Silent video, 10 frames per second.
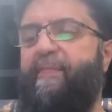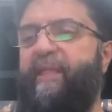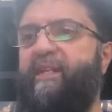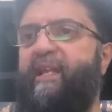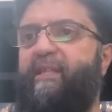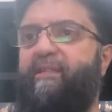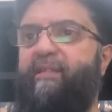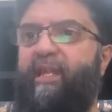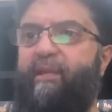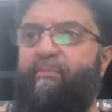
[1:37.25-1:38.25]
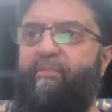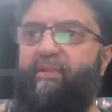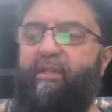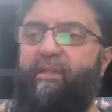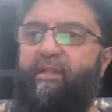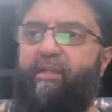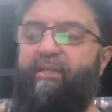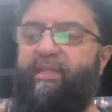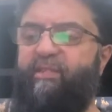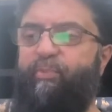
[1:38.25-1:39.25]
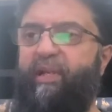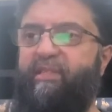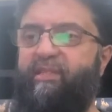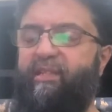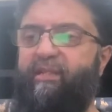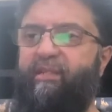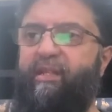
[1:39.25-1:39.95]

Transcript: Then let him, this person,